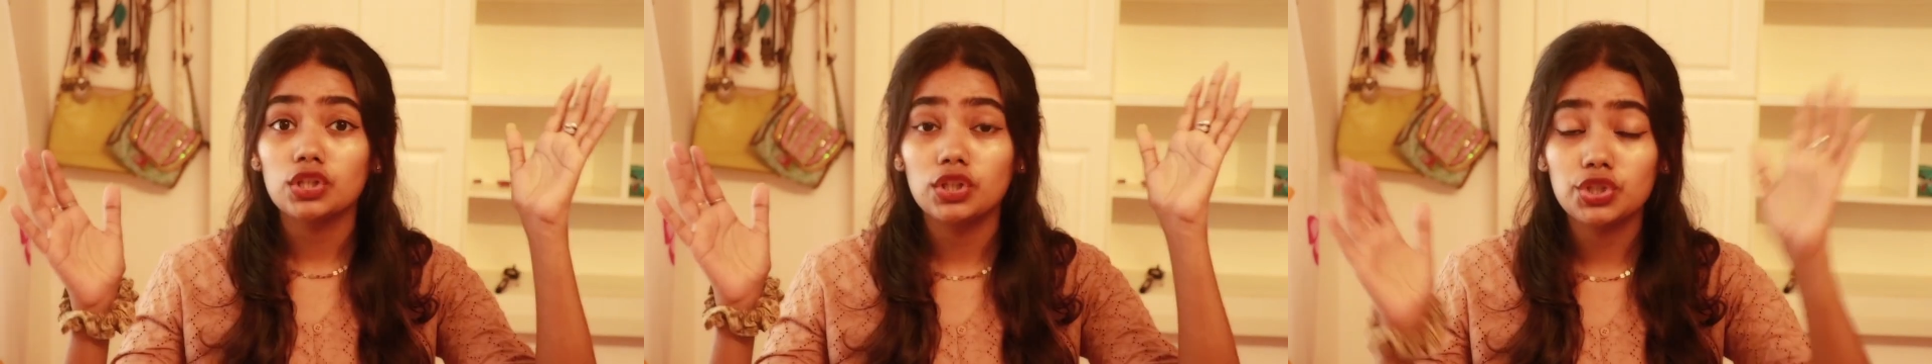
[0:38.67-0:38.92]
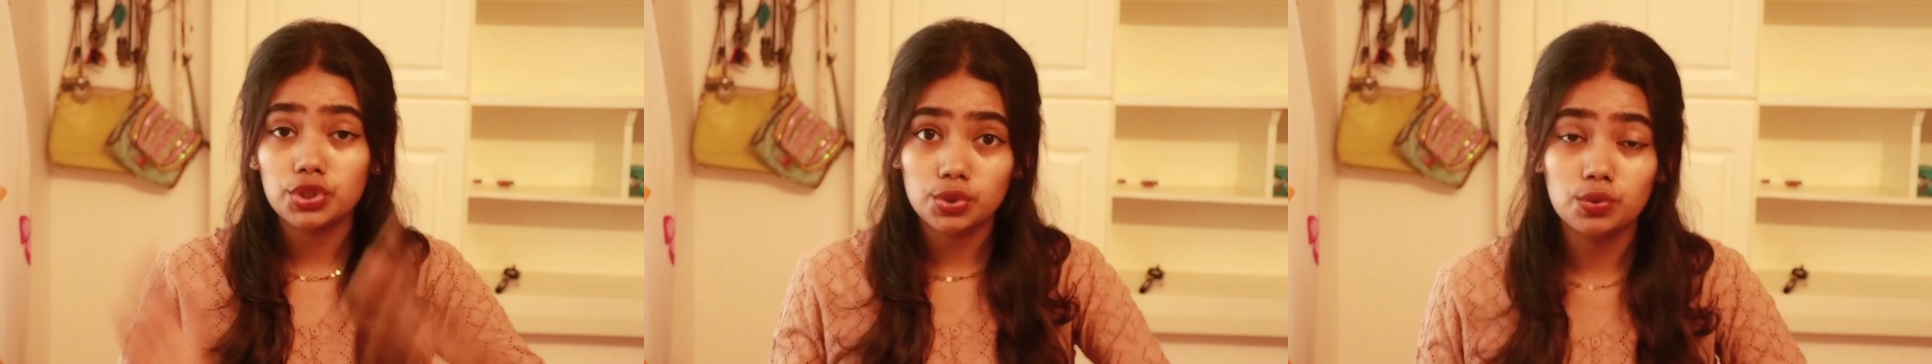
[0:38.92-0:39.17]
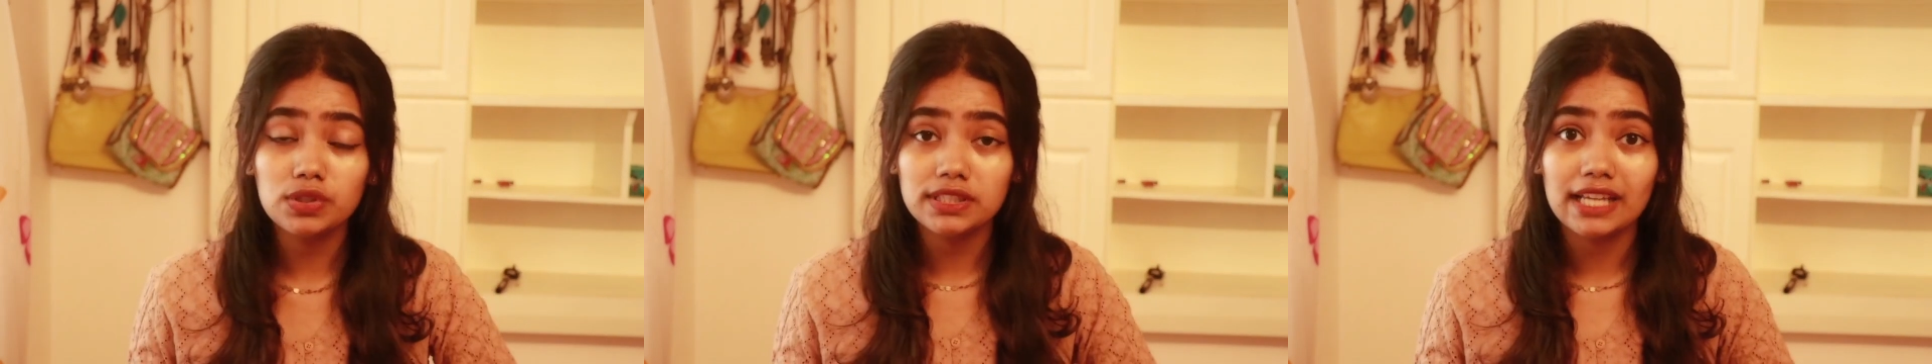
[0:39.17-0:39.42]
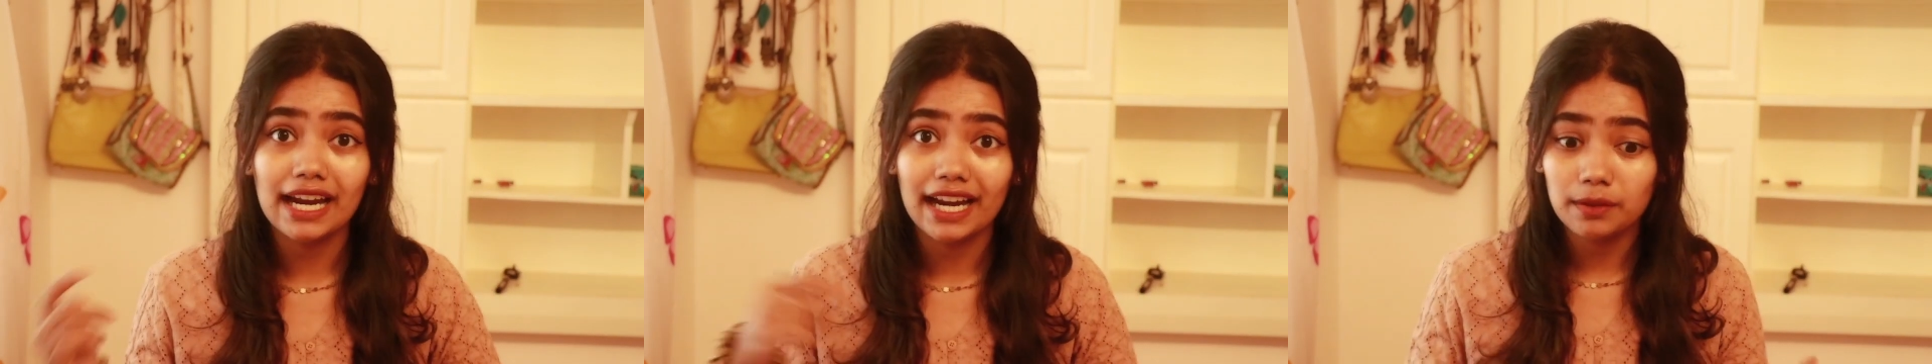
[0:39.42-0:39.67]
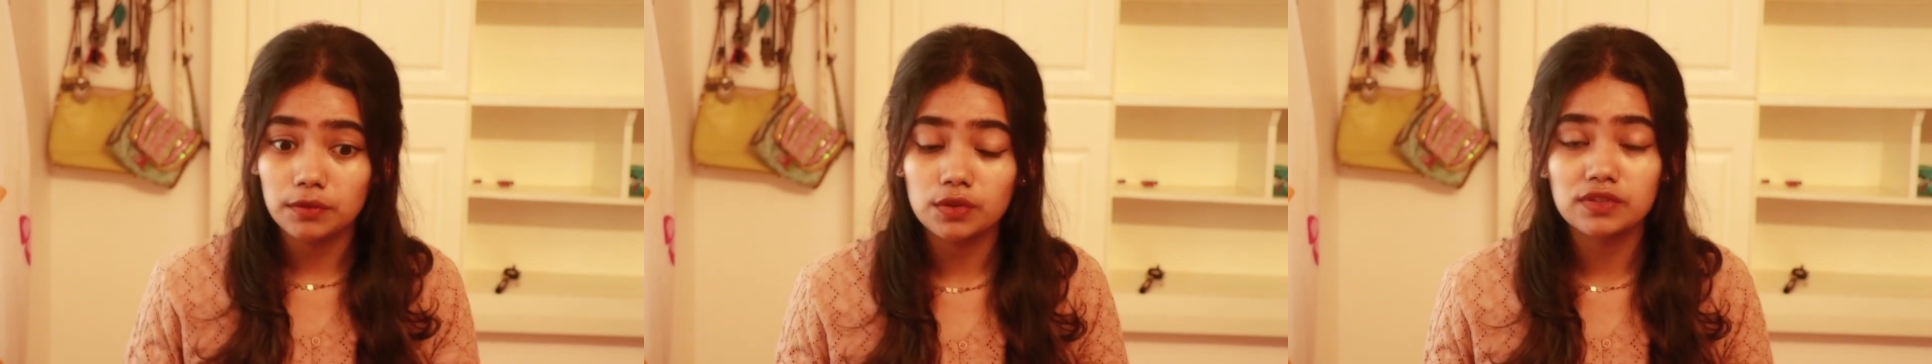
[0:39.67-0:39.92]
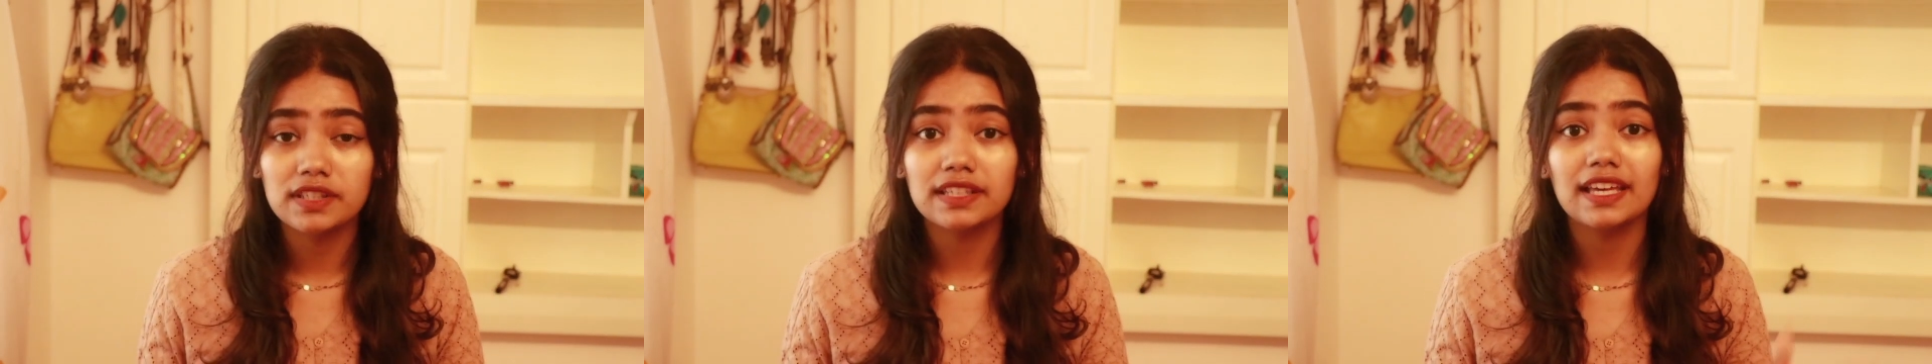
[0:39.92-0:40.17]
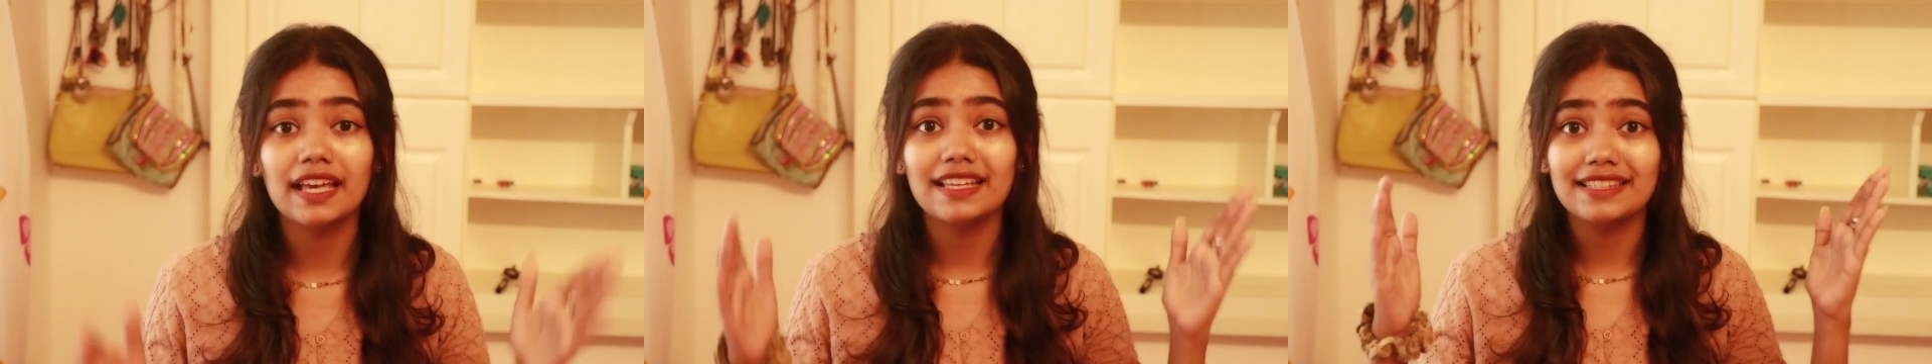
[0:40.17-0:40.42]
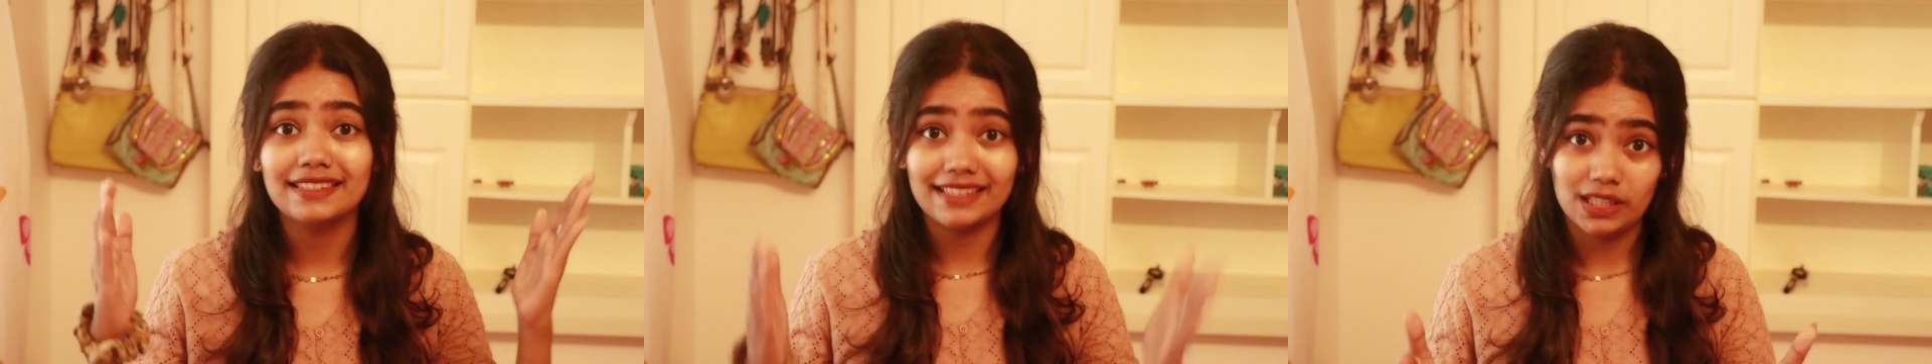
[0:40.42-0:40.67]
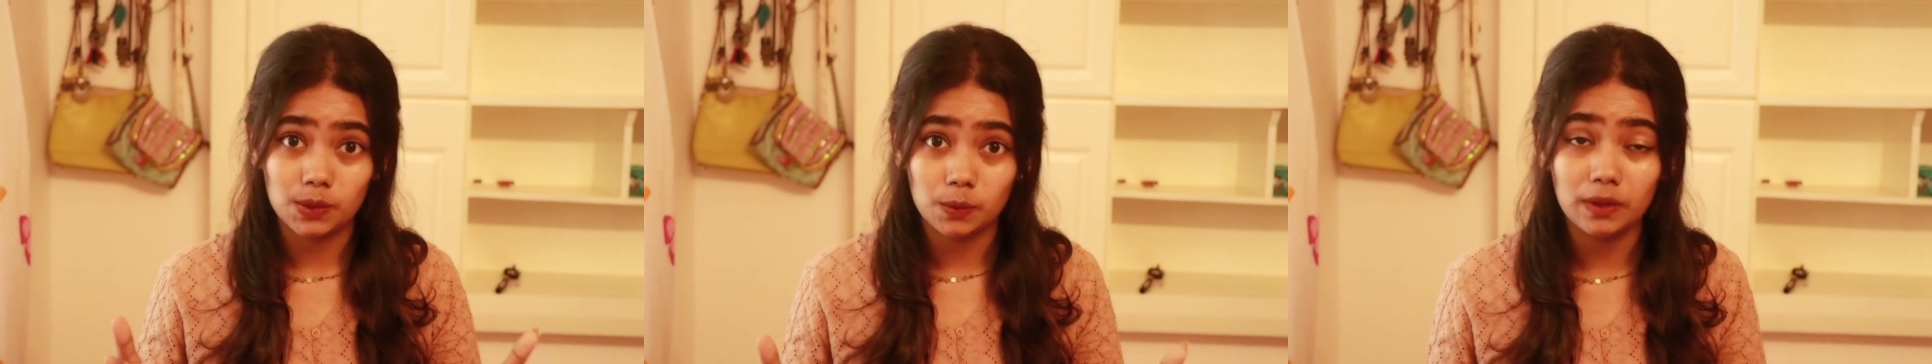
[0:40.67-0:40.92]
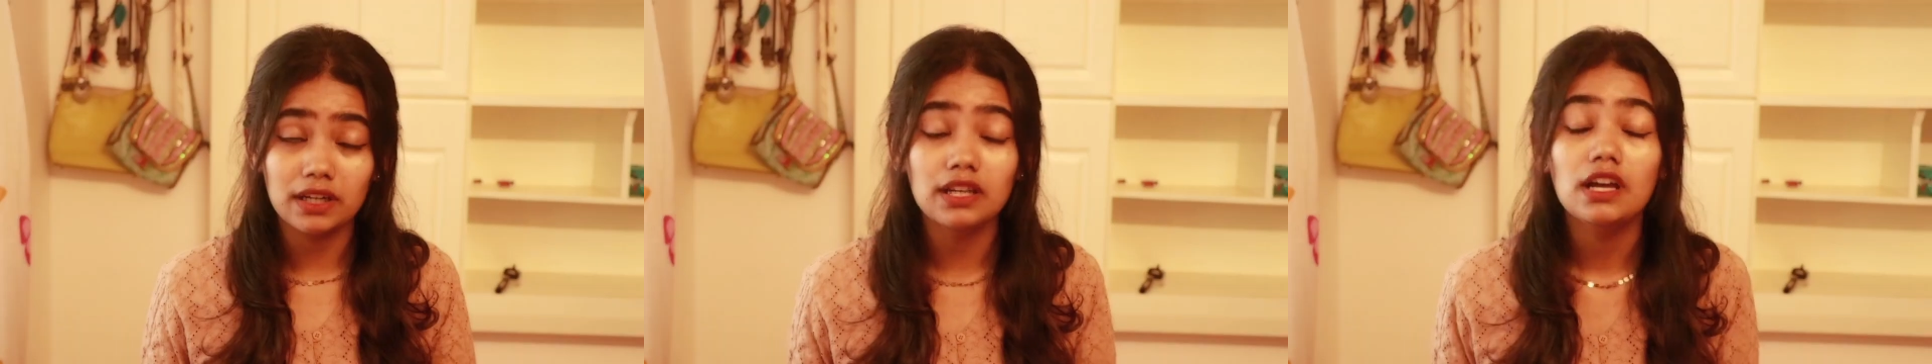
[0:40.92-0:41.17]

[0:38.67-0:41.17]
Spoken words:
So the shoes that I'm using is this one.